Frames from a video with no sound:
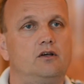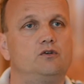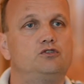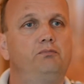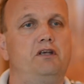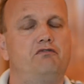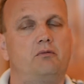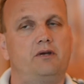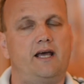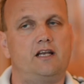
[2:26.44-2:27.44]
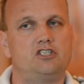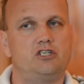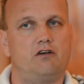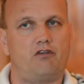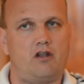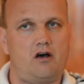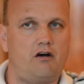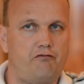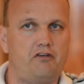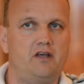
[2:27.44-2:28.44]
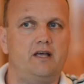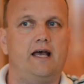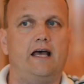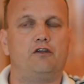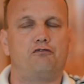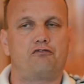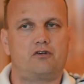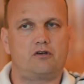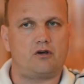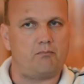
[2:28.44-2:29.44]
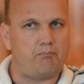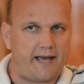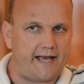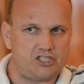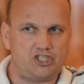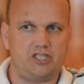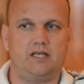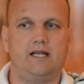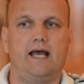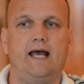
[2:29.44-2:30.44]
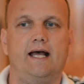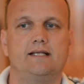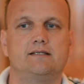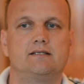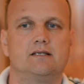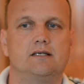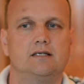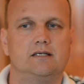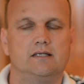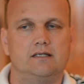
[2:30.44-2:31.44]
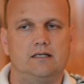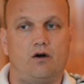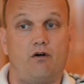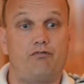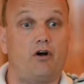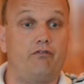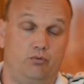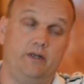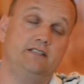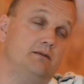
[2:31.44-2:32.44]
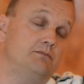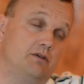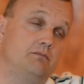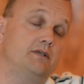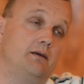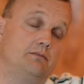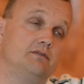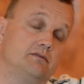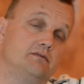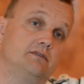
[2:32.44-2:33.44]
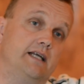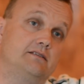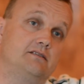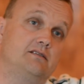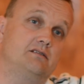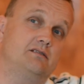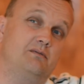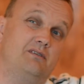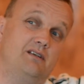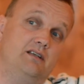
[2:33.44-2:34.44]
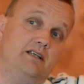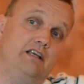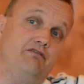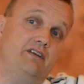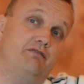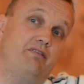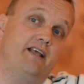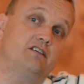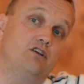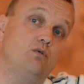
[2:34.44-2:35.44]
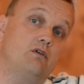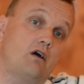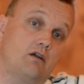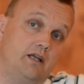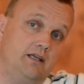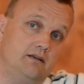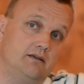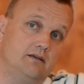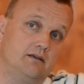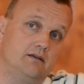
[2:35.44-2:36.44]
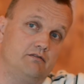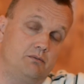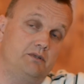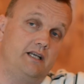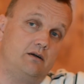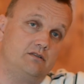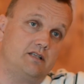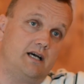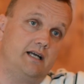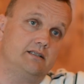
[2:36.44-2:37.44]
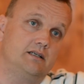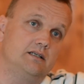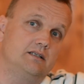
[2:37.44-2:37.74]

who speak from an energy of love and of compassion and of wisdom sometimes. Even if things look ugly from the outside,